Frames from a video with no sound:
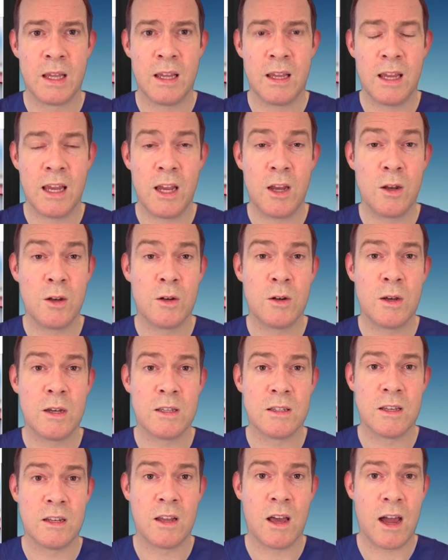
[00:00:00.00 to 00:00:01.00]
Here
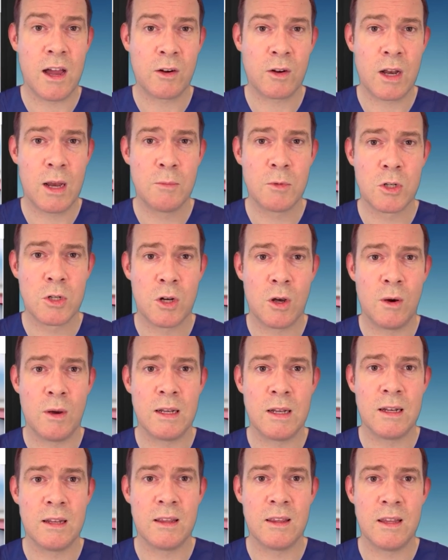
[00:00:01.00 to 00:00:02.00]
is a diagram
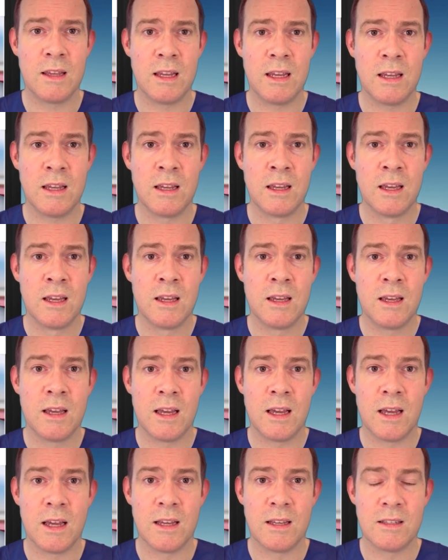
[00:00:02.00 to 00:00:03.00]
showing the
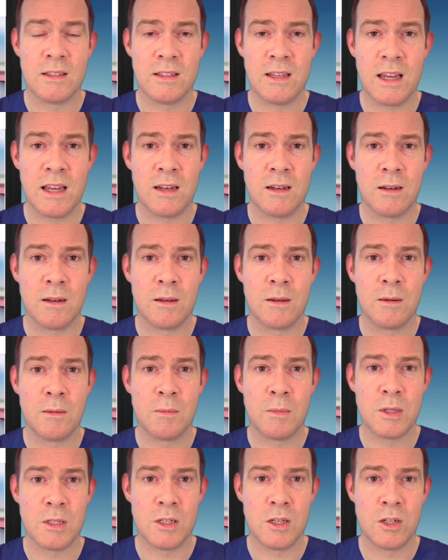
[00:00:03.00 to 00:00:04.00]
XEN
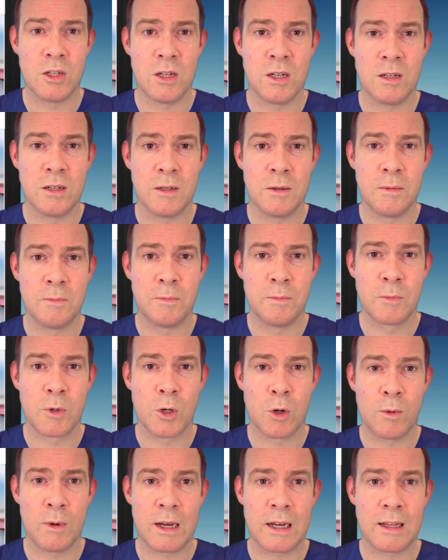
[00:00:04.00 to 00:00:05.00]
positioned
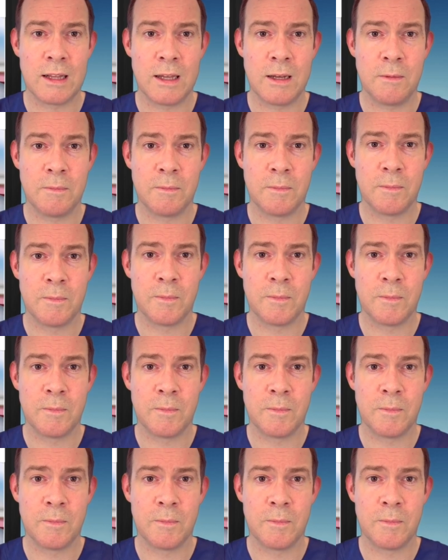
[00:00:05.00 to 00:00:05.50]
correctly.